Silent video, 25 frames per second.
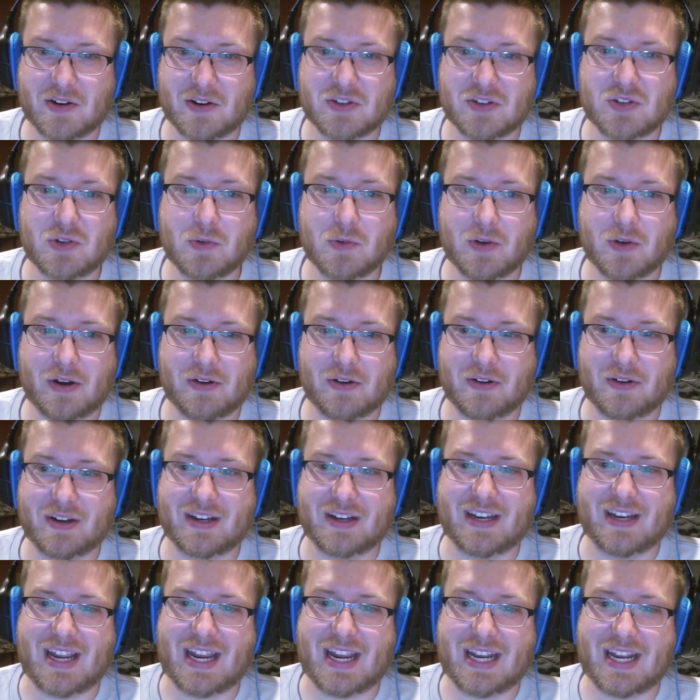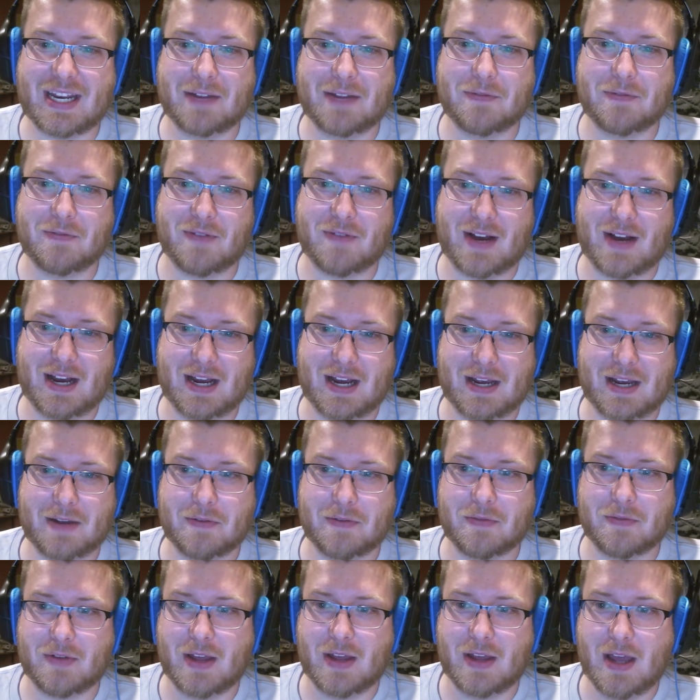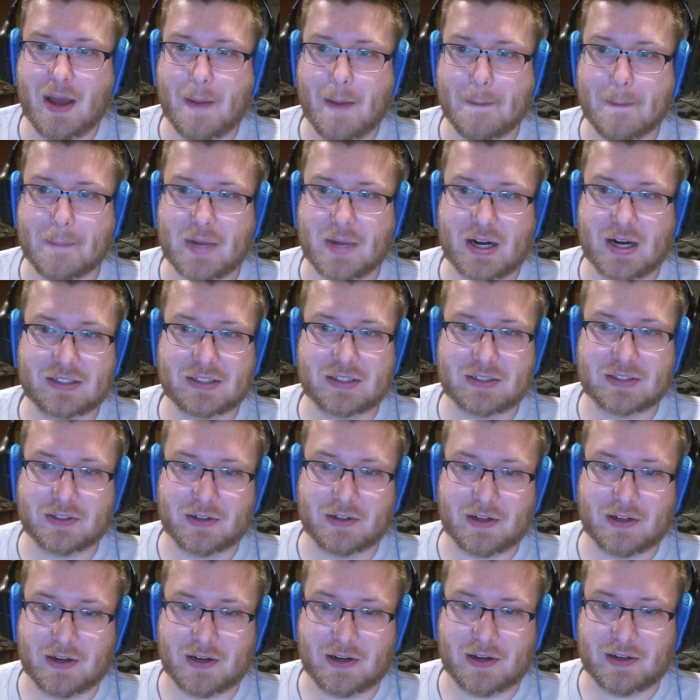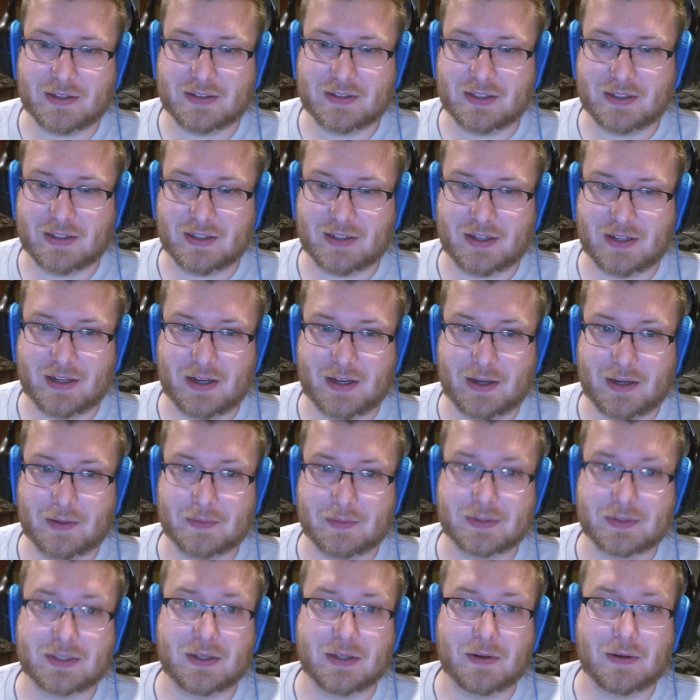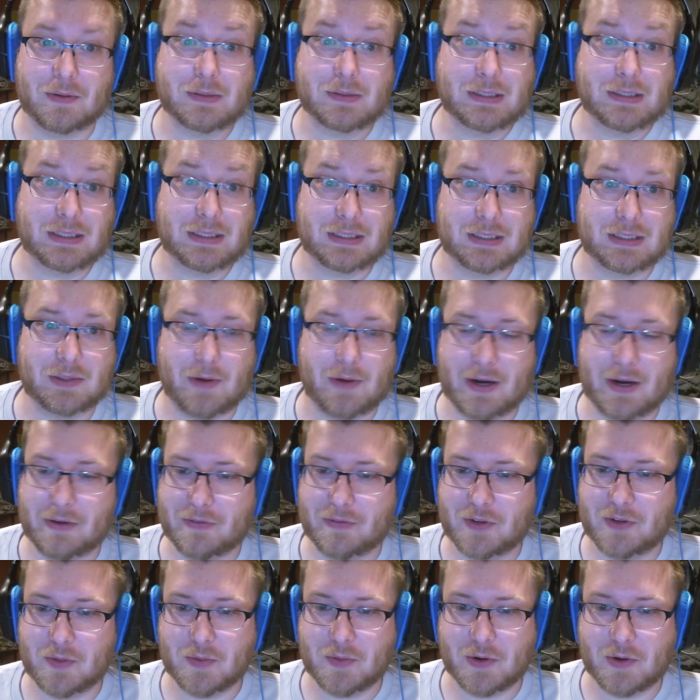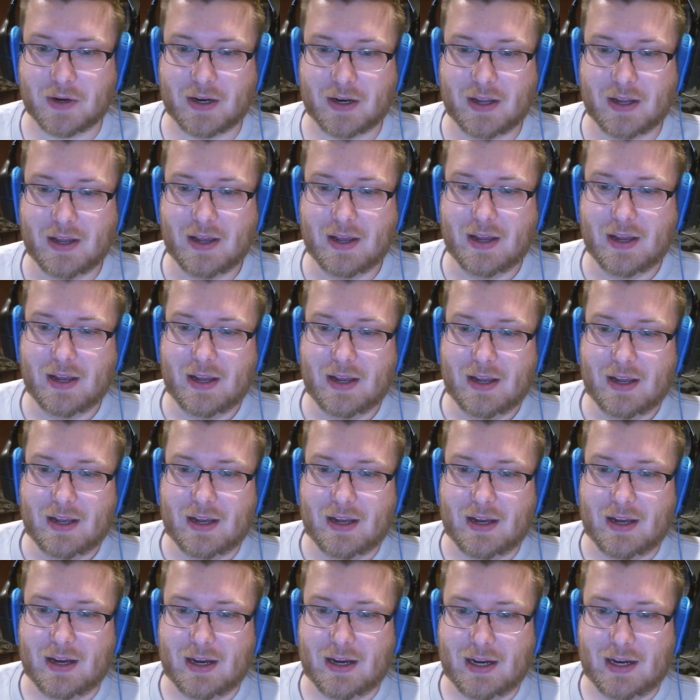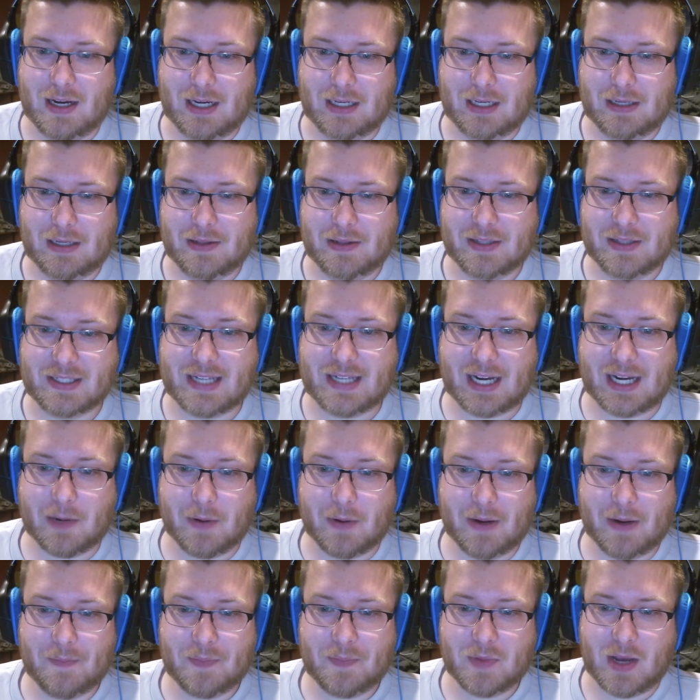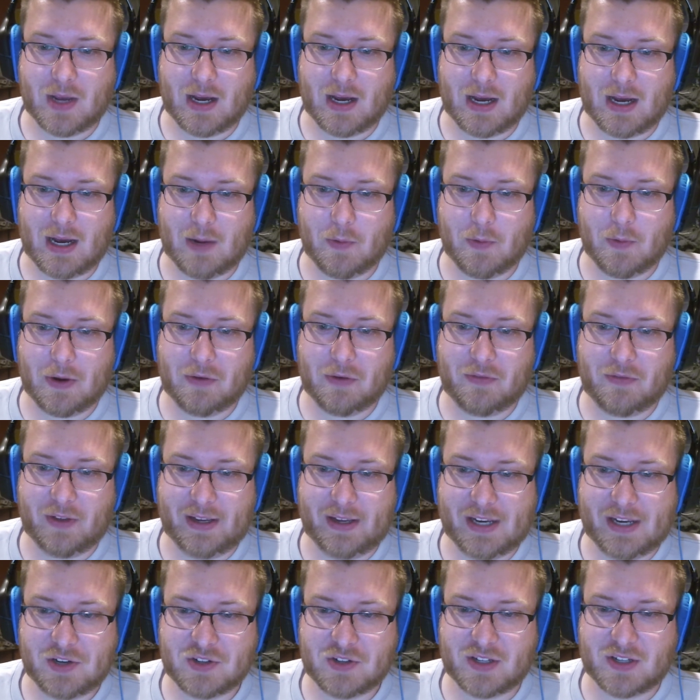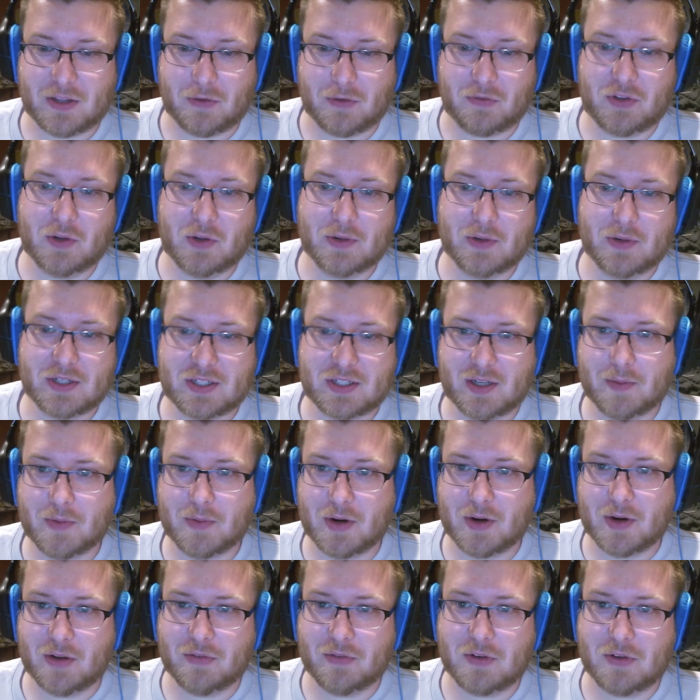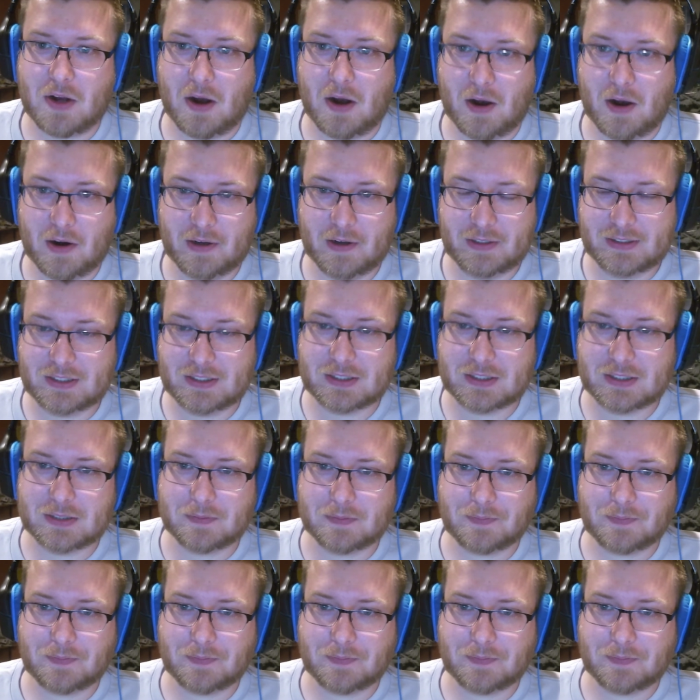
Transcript: 285 monster cards in the game. So quite a few more. The second one, what affiliation is on the fewest number of cards?